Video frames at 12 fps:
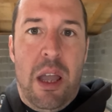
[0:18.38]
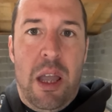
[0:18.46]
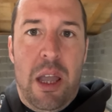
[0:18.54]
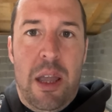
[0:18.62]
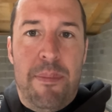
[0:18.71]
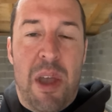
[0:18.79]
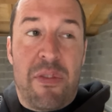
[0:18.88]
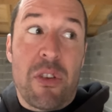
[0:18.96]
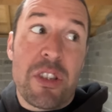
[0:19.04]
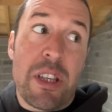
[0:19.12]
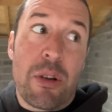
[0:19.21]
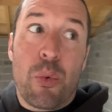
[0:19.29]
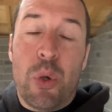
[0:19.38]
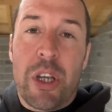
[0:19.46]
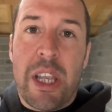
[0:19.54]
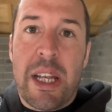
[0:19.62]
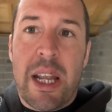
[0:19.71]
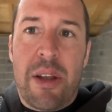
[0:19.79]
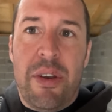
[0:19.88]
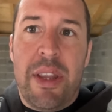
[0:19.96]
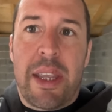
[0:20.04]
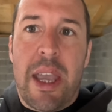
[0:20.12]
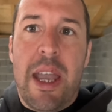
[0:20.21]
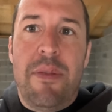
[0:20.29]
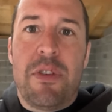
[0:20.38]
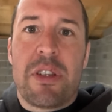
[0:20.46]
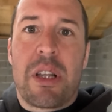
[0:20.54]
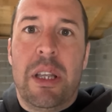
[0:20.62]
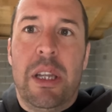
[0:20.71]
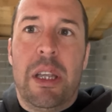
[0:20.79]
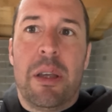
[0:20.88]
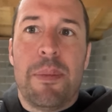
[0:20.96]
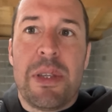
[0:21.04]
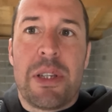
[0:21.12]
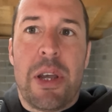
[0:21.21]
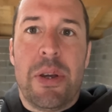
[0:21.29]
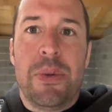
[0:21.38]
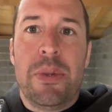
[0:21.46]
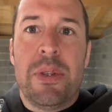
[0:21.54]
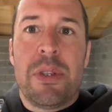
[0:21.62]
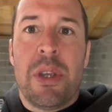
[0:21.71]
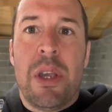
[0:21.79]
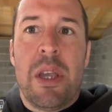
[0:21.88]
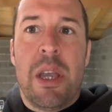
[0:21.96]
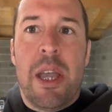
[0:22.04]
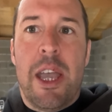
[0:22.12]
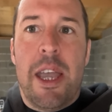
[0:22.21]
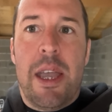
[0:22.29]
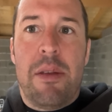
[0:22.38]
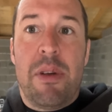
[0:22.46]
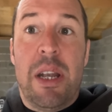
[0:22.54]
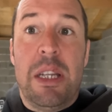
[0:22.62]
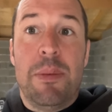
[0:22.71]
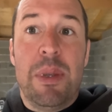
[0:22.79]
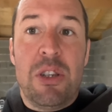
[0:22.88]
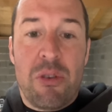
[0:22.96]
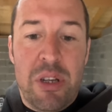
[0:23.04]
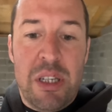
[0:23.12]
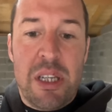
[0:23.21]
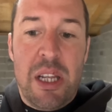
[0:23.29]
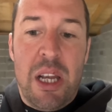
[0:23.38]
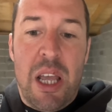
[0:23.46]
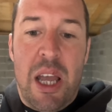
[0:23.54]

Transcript: um, I've got Cyril working down in the cave, just cleaning up the stones, uh, ready to be jointed.